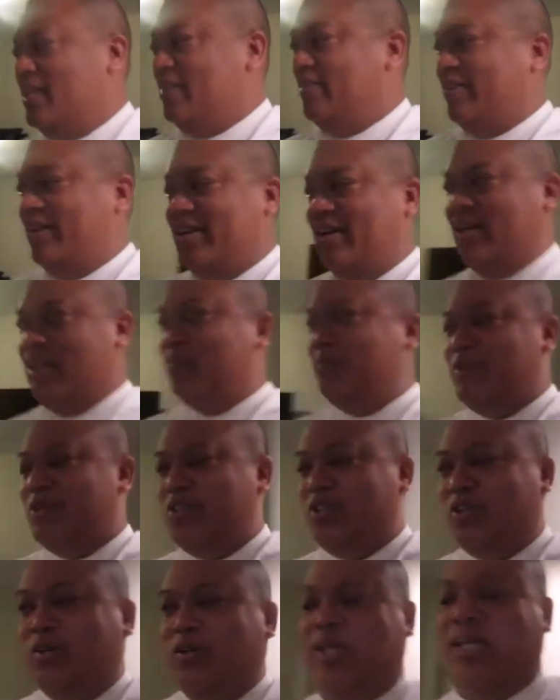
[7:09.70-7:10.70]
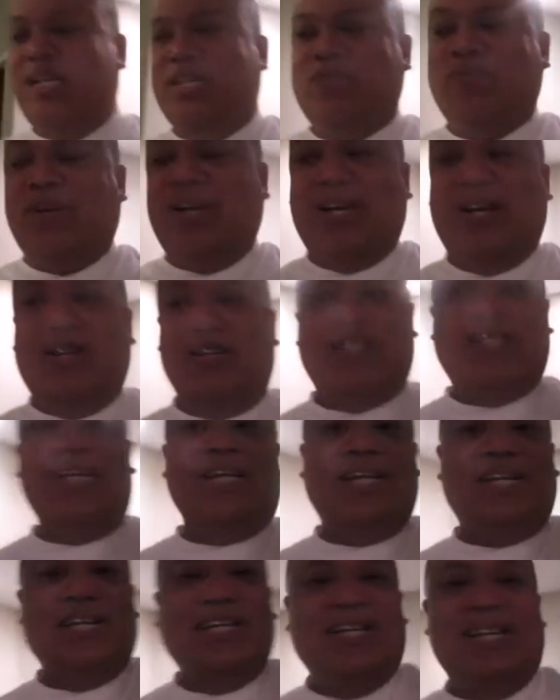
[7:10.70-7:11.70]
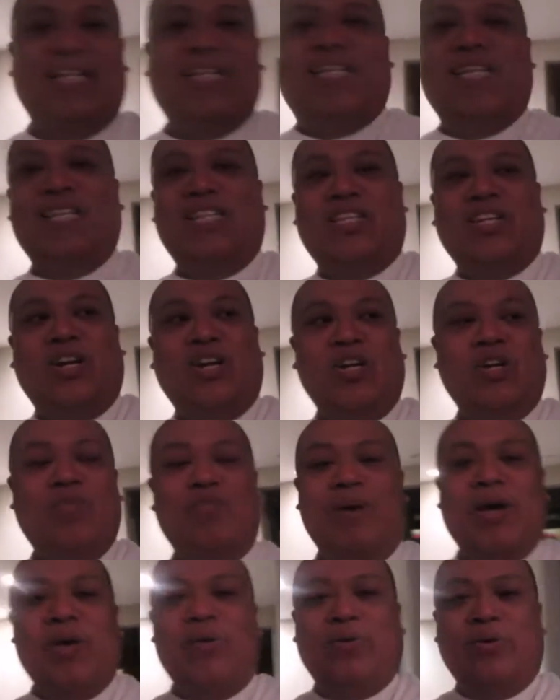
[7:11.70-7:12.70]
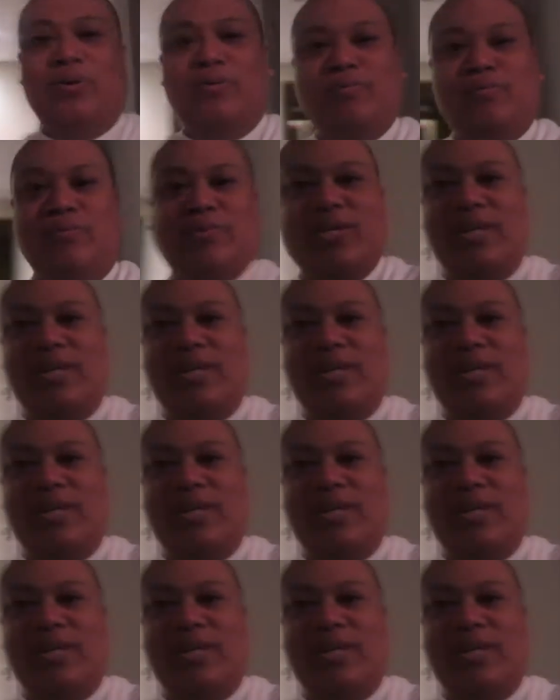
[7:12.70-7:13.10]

Right here. Let me show you guys right here. See. This is our new bedroom.